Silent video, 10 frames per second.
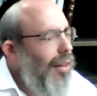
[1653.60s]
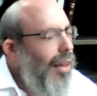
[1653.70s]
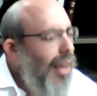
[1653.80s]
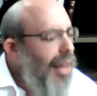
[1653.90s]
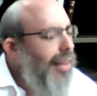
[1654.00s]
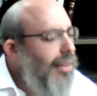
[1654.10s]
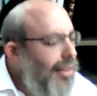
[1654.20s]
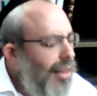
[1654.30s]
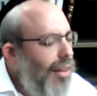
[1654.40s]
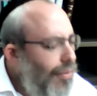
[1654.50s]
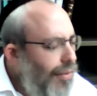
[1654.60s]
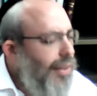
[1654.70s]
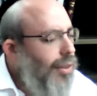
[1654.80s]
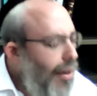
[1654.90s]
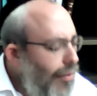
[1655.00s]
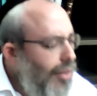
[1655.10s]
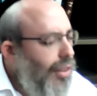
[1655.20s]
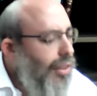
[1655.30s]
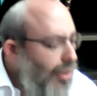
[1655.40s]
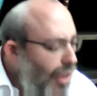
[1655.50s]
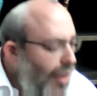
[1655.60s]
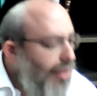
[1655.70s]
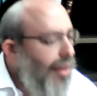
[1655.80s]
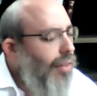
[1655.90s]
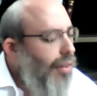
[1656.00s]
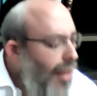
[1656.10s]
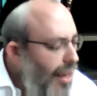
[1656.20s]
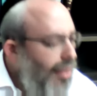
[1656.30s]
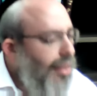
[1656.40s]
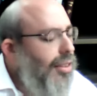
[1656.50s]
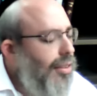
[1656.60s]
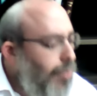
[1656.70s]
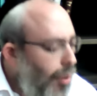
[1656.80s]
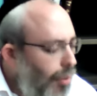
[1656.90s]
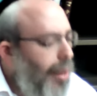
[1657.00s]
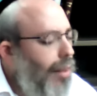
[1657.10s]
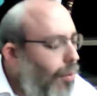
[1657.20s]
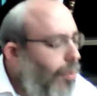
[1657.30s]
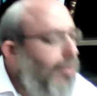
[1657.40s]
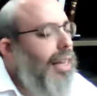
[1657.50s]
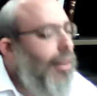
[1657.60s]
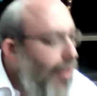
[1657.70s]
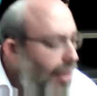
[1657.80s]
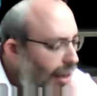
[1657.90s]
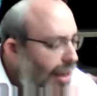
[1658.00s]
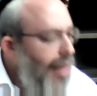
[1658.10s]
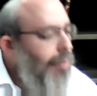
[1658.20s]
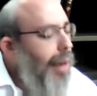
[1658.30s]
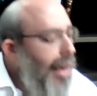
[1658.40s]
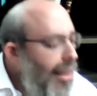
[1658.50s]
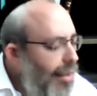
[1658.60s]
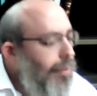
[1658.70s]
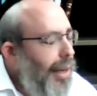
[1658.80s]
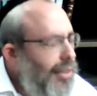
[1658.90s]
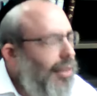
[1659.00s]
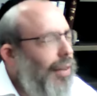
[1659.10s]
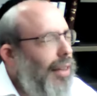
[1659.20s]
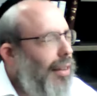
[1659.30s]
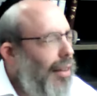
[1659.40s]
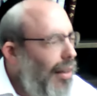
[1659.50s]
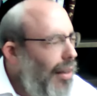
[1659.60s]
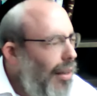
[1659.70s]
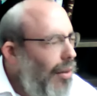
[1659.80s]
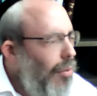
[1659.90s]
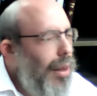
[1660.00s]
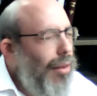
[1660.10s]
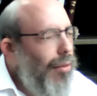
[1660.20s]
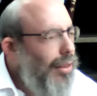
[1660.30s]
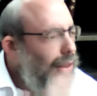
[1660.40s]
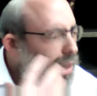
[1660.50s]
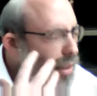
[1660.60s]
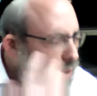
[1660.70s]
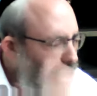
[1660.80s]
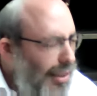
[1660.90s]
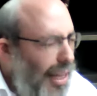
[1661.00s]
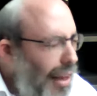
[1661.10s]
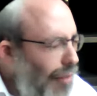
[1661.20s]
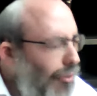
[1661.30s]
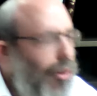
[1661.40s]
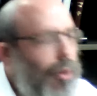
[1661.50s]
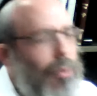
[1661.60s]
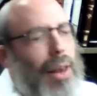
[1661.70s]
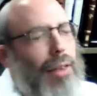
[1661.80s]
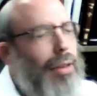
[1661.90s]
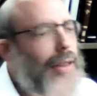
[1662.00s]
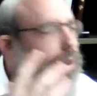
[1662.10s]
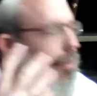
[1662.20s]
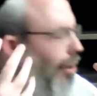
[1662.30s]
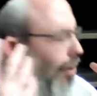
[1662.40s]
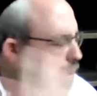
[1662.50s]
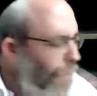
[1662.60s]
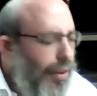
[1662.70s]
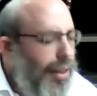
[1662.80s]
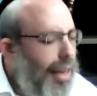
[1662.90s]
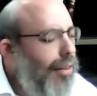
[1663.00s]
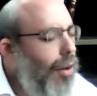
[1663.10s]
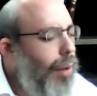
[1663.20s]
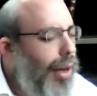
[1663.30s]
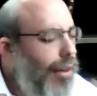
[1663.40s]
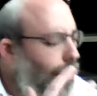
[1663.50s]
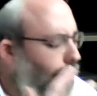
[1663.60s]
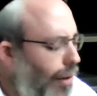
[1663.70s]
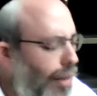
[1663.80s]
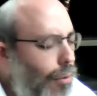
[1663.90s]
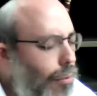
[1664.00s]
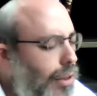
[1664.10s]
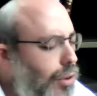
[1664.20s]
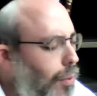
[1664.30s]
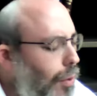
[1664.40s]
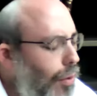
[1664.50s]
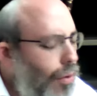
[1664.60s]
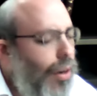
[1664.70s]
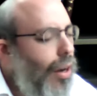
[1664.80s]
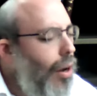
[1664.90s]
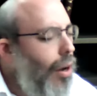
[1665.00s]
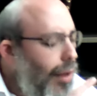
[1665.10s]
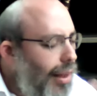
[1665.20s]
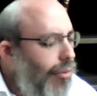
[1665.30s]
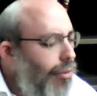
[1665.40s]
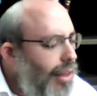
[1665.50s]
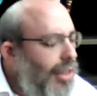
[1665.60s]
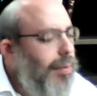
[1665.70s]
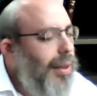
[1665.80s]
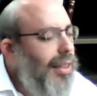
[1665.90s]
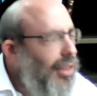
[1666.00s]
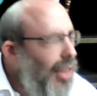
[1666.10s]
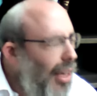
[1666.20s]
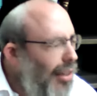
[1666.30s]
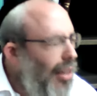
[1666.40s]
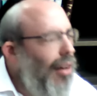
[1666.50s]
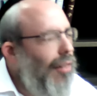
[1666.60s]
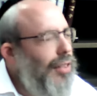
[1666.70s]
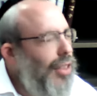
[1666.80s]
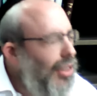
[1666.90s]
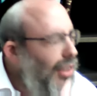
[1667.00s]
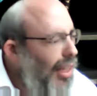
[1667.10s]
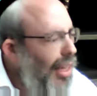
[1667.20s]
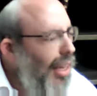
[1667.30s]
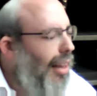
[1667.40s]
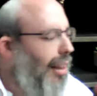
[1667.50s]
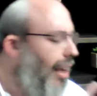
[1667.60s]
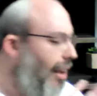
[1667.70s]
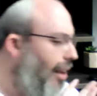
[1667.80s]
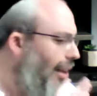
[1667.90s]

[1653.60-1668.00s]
You can't sit on the fence. You have to decide. You have to take this bull by the horns and make the best of it. Whether it's living in South Africa, whether it's in COVID and going into your inner rich world, whatever it is, but this idea of just sitting and like,